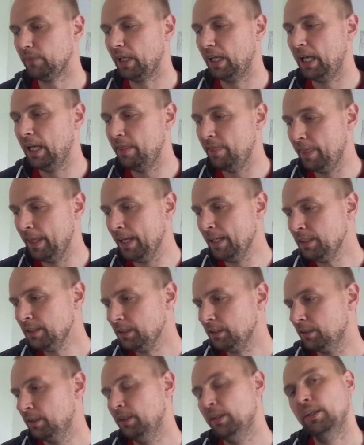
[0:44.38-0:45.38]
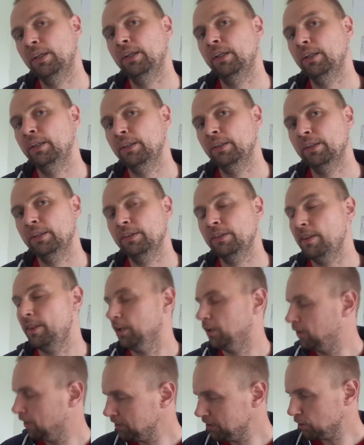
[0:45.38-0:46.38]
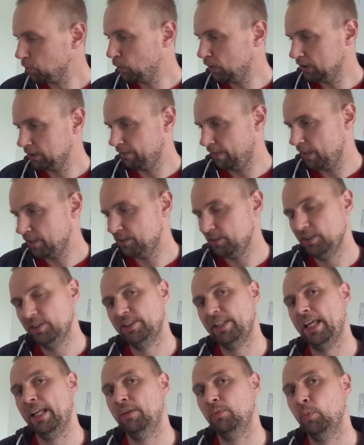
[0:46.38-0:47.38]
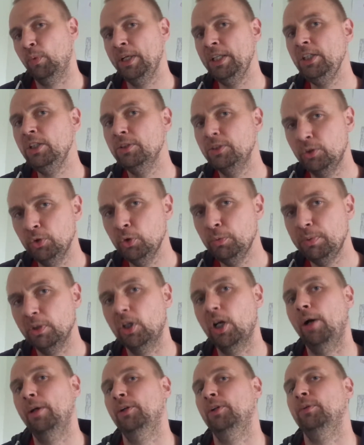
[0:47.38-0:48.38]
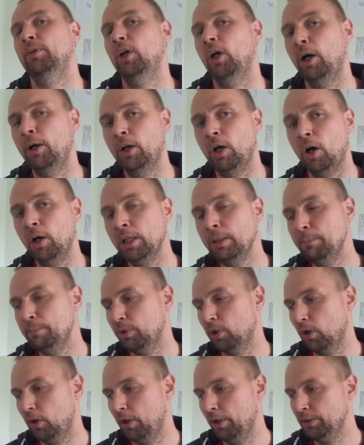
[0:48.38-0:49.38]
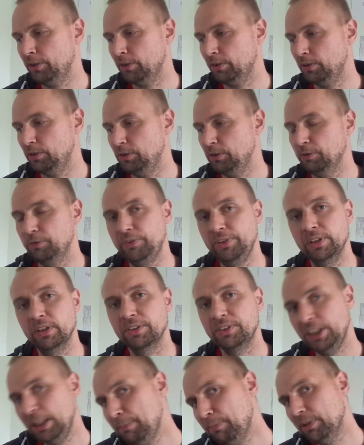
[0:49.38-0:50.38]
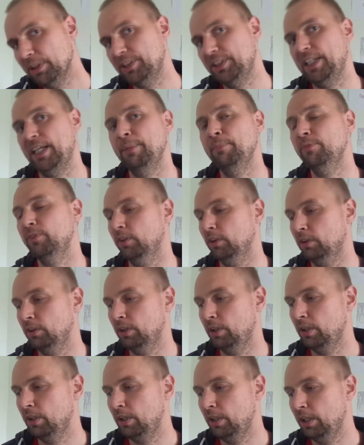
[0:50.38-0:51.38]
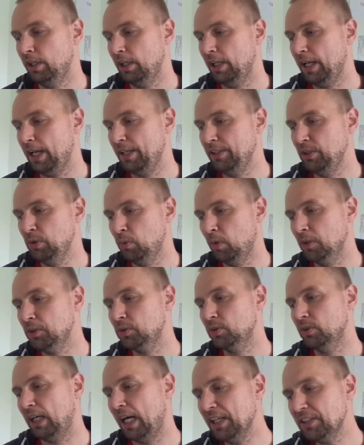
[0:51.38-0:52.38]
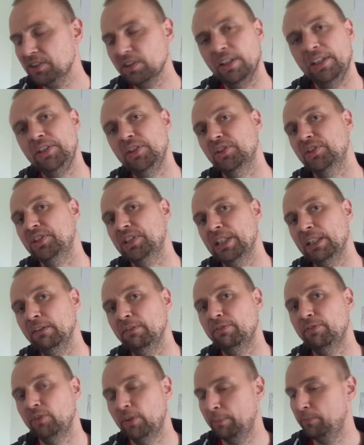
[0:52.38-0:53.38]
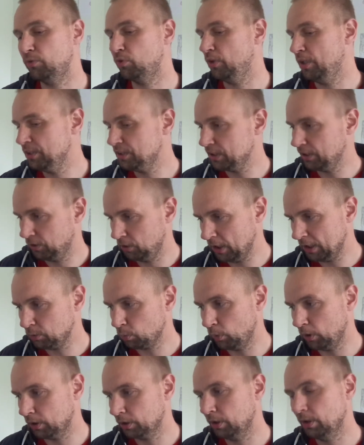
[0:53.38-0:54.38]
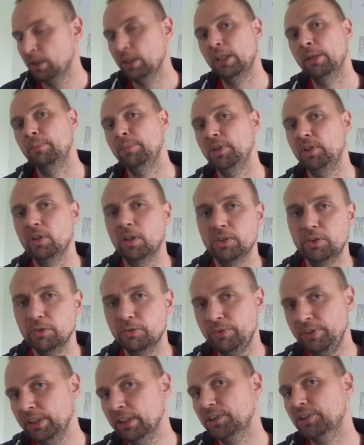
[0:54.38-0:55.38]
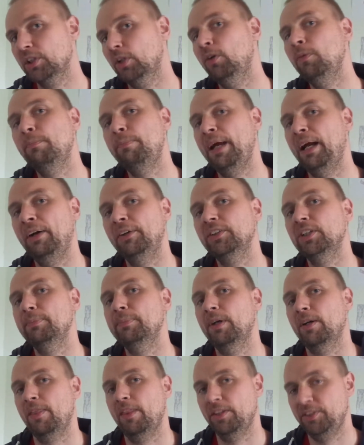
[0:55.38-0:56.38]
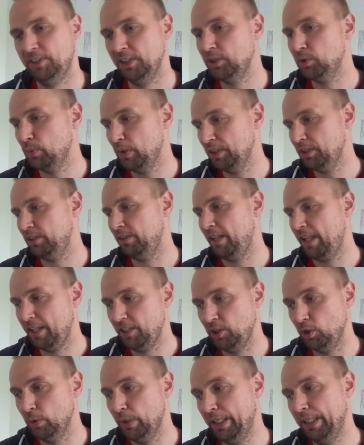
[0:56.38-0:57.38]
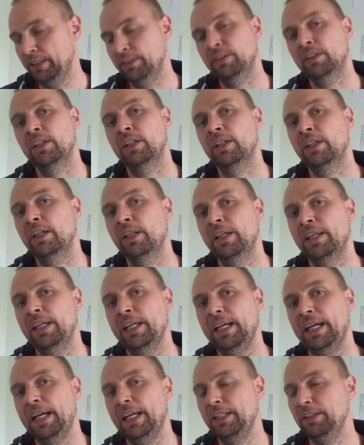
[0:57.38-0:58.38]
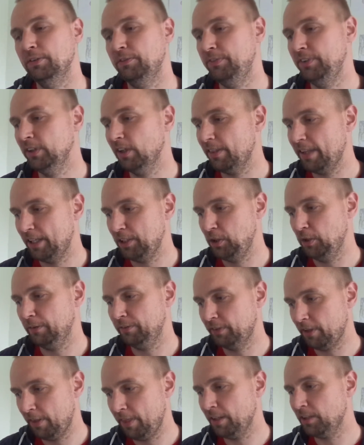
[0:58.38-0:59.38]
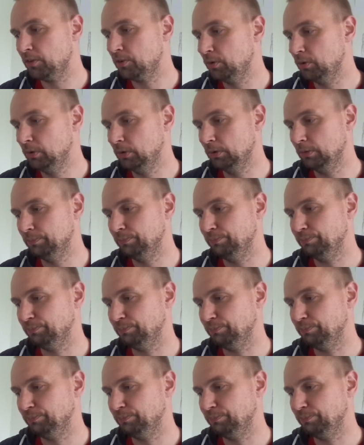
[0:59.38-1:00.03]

And then the consequence of this is that when you do become unemployed, you feel deeply shameful and you want to isolate yourself from friends and network because you feel so embarrassed about the situation that you're in. And you feel that you have nothing to